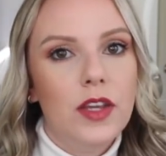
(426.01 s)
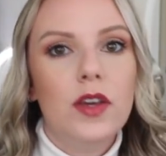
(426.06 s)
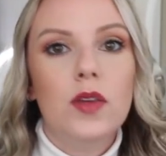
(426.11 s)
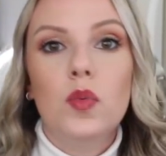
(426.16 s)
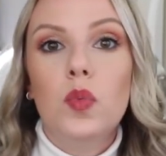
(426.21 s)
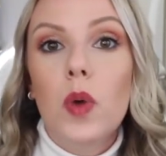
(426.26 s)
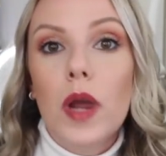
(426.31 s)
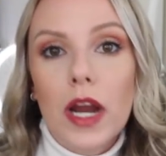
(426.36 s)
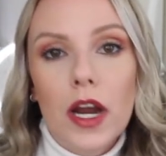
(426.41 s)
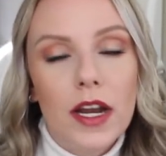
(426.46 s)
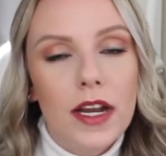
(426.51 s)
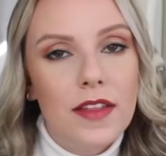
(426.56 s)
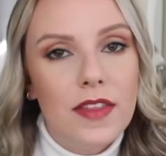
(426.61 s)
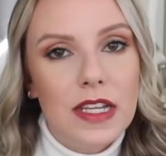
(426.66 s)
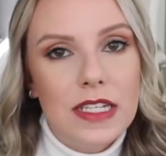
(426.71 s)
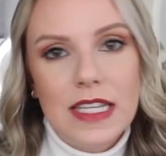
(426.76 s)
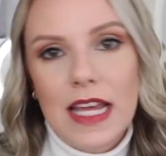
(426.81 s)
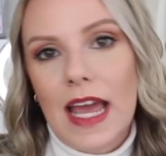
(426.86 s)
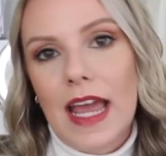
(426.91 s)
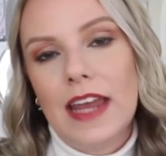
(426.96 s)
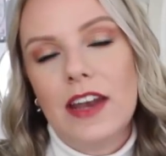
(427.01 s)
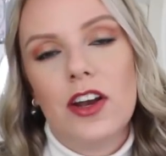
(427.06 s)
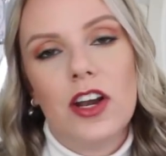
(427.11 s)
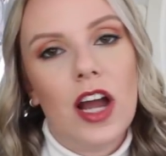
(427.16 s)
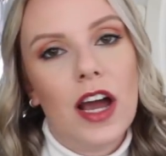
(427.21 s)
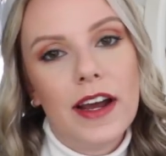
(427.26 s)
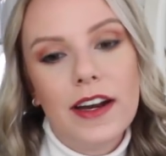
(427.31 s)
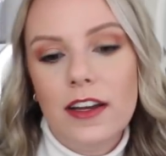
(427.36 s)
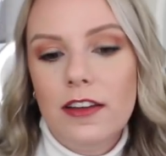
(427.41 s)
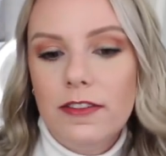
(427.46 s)
You can wear it in the day and you're
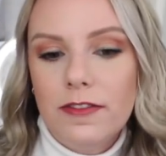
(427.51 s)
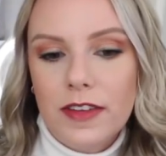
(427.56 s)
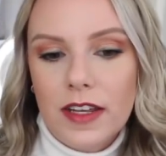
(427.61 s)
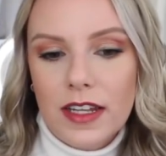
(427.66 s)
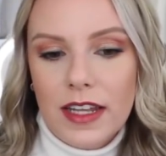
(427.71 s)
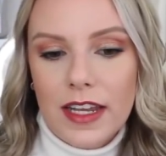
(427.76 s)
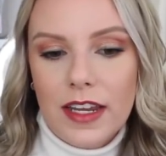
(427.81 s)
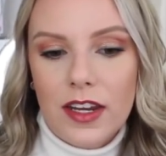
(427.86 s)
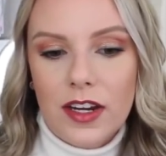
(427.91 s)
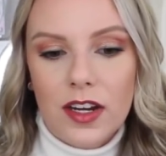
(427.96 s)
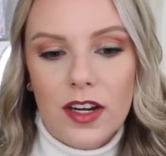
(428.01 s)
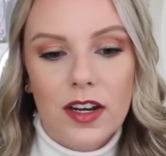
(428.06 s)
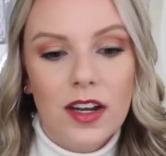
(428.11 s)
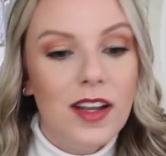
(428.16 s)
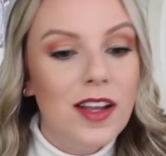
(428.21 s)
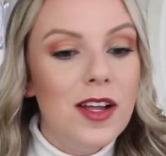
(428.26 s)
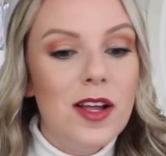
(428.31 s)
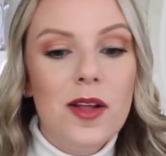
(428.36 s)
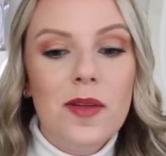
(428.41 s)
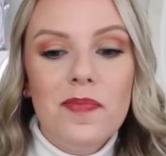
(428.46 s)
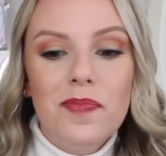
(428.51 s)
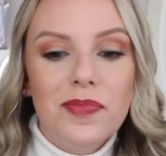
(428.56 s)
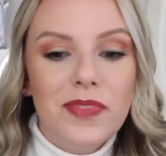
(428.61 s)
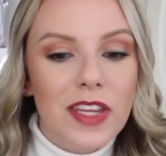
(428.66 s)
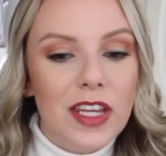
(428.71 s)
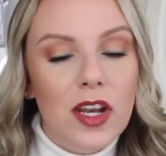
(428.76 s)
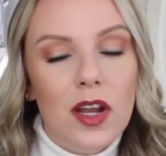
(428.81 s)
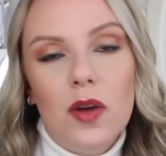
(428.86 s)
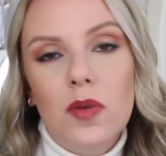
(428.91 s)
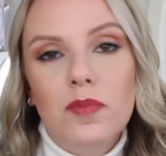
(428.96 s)
not gonna feel like you're,
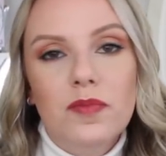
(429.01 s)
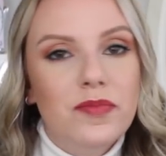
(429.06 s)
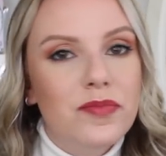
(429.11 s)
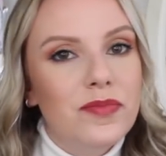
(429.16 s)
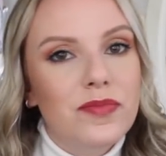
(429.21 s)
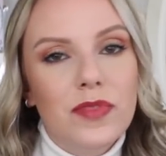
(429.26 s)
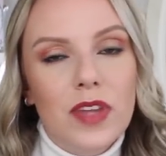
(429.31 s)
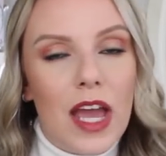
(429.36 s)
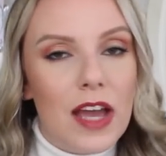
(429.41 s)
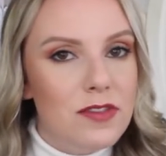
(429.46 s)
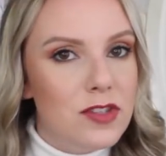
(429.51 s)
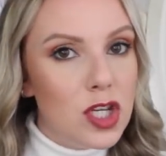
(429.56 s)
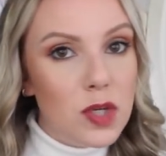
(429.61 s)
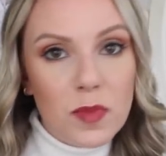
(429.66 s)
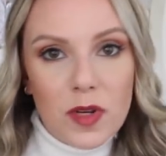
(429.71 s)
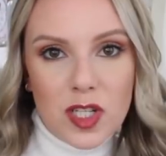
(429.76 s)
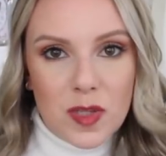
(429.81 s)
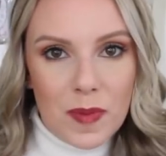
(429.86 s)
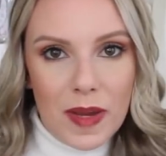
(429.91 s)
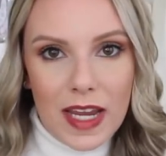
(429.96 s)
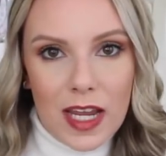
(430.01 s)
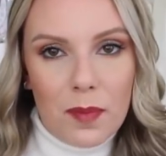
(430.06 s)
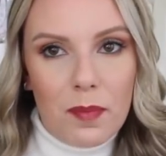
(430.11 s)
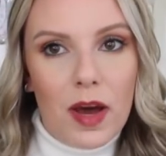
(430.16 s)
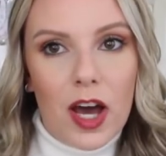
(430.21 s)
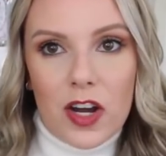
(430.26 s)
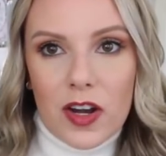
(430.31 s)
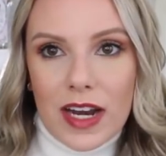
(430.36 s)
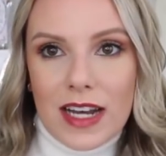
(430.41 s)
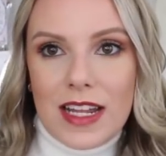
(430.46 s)
you know, have too much makeup
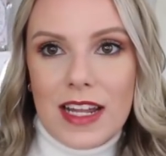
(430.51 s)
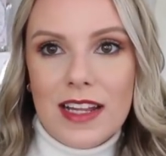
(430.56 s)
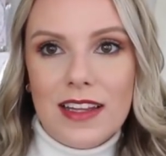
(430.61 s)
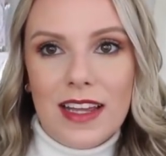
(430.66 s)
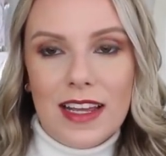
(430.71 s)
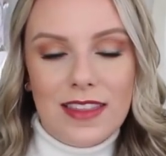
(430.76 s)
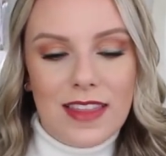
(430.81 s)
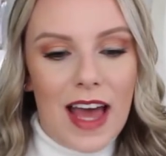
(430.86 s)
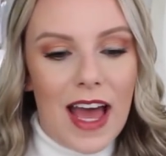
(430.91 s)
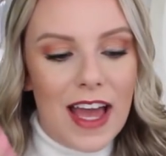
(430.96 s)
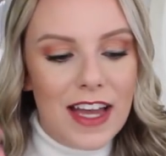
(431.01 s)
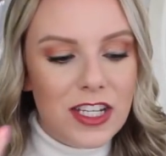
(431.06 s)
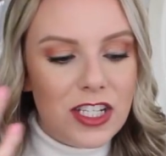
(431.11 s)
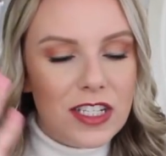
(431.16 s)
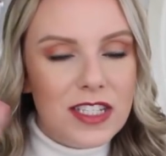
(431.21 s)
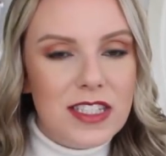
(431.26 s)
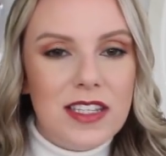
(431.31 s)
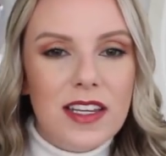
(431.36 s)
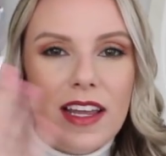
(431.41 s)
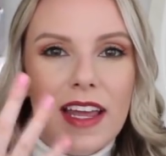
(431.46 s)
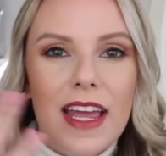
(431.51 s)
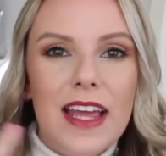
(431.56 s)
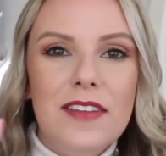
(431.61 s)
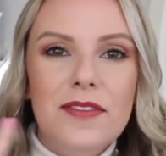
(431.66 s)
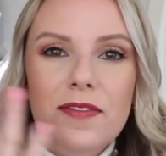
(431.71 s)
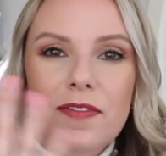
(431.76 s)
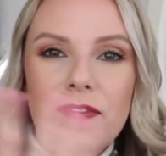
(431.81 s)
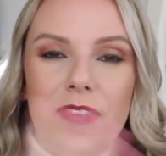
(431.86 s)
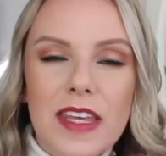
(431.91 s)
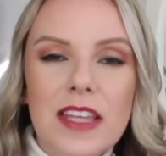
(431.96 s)
on or anything like that. It just,
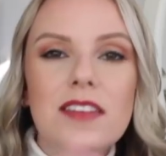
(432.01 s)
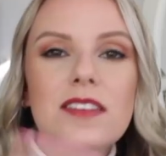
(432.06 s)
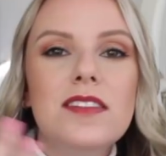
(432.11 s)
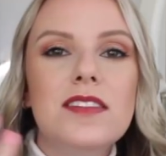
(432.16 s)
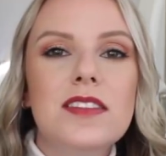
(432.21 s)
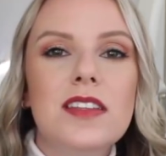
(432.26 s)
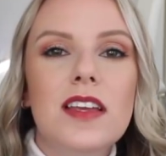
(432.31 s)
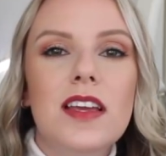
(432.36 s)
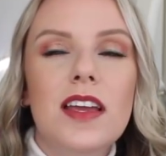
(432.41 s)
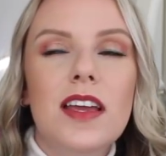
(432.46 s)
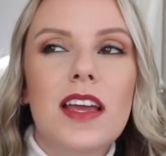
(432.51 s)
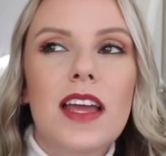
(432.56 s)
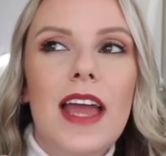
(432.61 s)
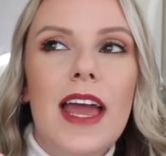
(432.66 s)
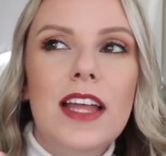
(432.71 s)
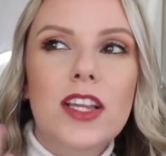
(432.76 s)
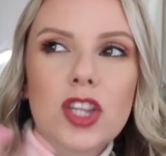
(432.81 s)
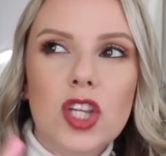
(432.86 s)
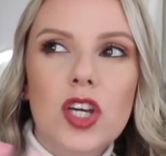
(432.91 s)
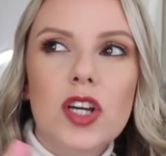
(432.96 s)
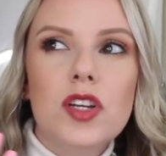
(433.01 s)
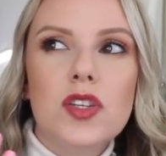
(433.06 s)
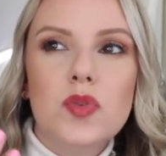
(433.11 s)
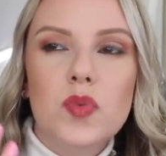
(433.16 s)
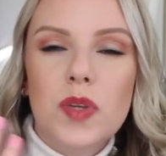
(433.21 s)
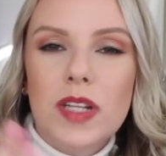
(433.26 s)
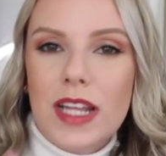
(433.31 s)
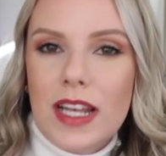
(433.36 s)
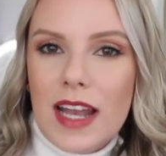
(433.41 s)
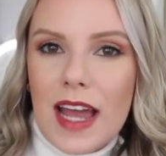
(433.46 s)
it feels and looks
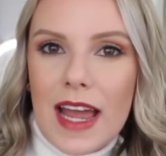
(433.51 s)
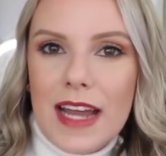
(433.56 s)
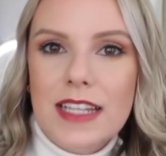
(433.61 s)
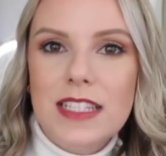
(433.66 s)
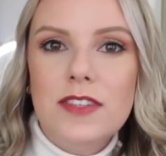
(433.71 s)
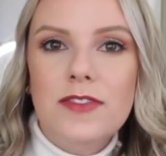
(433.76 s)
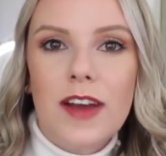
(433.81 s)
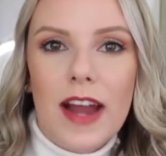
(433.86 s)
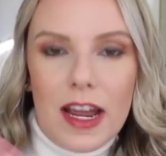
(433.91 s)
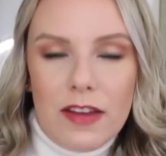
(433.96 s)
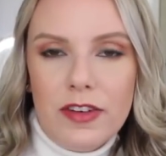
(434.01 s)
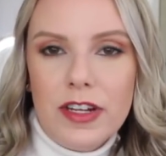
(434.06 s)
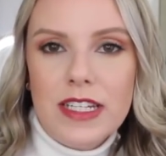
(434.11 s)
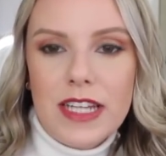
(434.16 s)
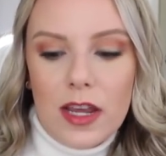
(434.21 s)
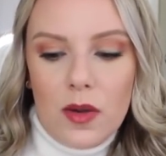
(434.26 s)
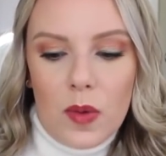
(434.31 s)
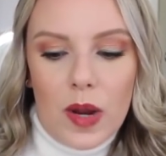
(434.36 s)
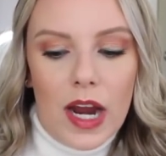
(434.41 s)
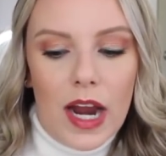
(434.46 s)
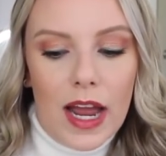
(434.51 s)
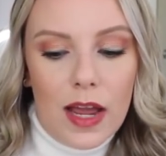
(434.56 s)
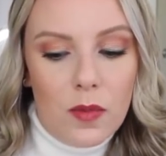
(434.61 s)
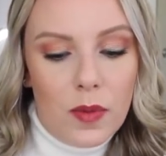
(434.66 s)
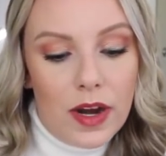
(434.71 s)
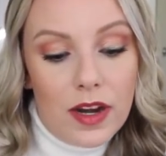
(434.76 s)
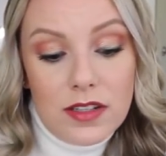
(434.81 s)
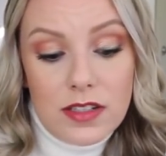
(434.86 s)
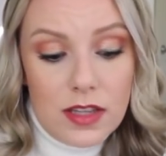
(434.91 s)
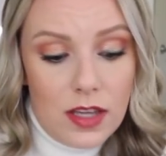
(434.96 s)
really nice for everyday wear. I
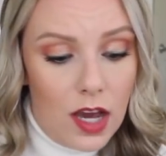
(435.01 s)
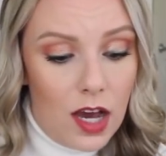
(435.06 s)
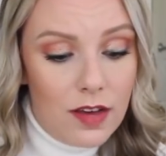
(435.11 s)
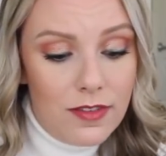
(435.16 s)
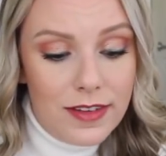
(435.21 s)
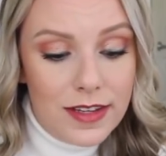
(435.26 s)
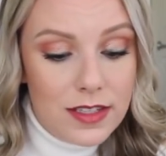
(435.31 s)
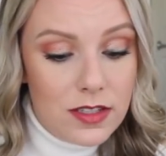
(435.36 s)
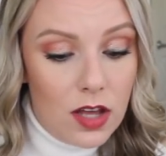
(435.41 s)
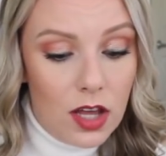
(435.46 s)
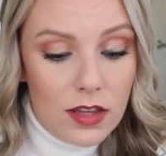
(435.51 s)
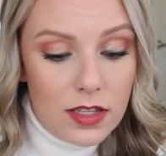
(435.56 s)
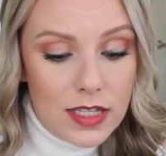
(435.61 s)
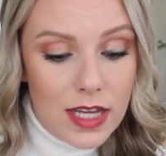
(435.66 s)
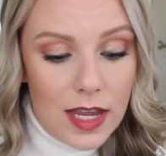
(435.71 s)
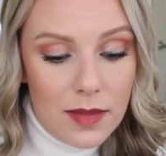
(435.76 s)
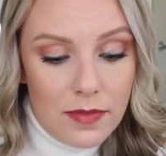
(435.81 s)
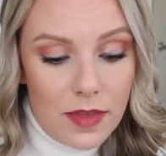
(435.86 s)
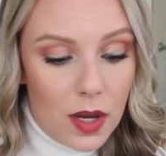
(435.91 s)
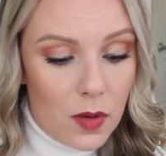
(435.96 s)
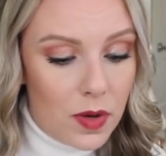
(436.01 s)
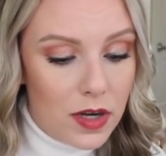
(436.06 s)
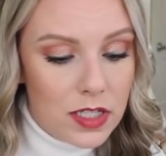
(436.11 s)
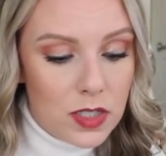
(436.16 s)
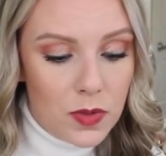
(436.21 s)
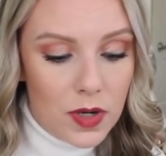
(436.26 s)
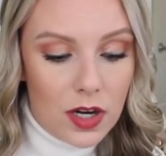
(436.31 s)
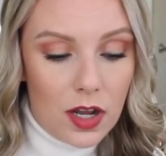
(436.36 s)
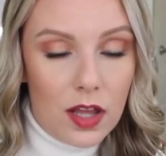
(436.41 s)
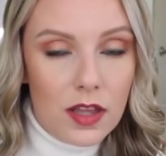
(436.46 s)
wear it to the office all the time. I work
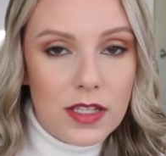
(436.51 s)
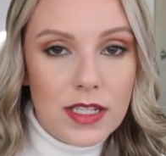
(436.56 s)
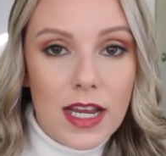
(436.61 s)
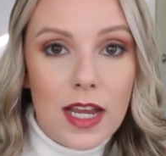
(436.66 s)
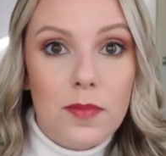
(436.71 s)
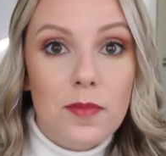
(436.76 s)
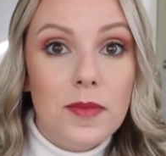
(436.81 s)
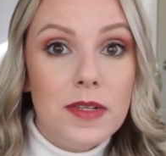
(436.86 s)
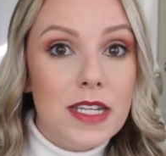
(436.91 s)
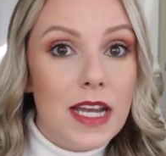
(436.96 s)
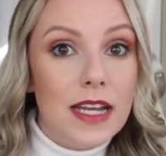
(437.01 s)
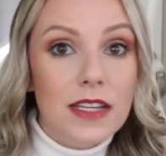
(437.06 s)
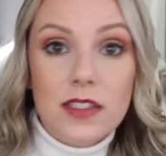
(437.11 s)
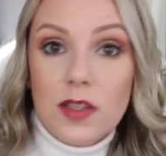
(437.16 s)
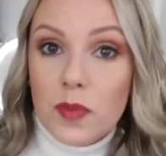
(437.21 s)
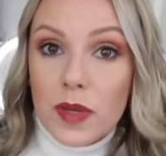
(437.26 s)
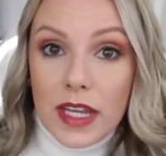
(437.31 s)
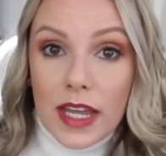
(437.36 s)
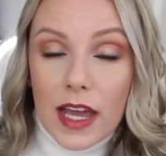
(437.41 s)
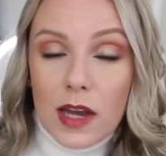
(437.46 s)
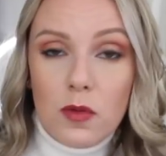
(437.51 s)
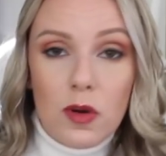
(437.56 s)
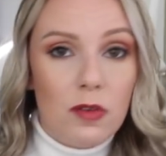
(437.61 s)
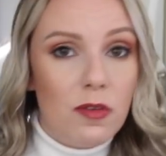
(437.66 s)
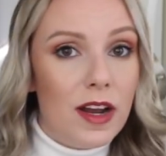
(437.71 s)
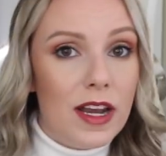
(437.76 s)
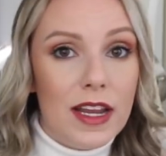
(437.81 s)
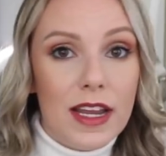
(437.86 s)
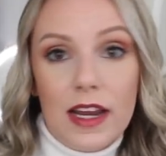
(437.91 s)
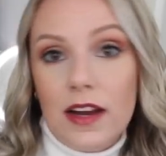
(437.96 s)
to work all the time. Today's the weekend, we're
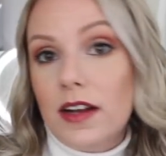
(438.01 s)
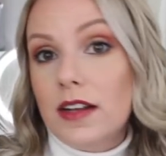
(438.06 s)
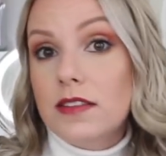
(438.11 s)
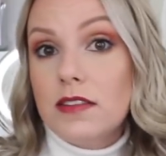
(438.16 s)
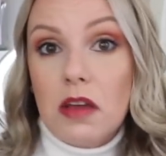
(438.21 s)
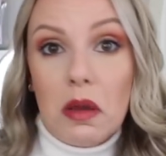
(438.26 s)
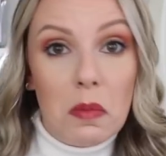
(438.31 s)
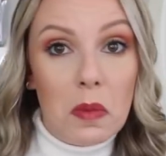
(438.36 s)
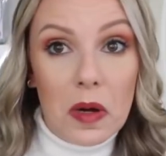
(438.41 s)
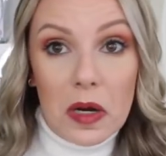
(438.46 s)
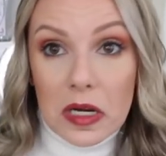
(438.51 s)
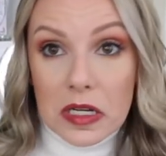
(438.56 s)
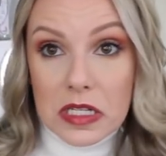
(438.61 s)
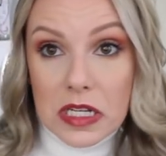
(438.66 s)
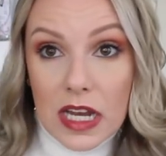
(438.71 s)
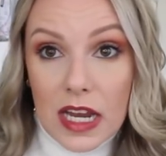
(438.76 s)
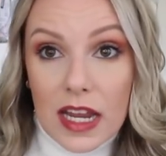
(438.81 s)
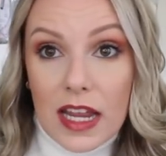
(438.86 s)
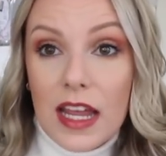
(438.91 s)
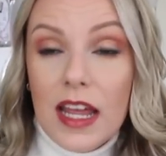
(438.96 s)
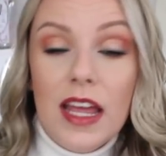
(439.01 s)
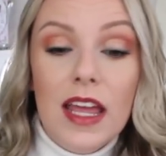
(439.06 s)
running errands, I'm wearing it today.